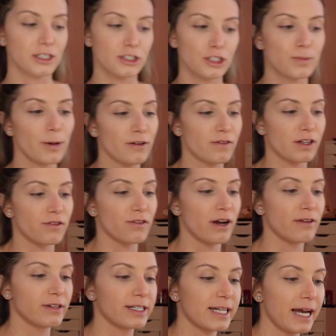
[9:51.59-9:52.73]
It's just perfect for
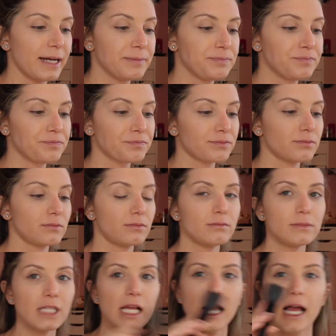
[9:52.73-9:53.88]
every day.
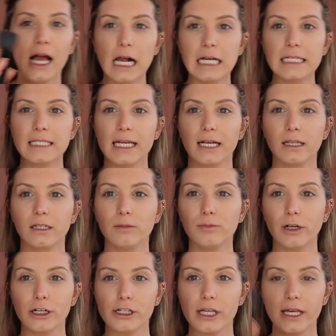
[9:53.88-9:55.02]
I just take a little
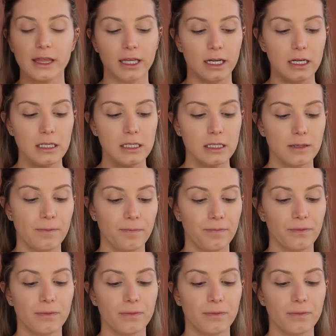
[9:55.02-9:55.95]
brush like this.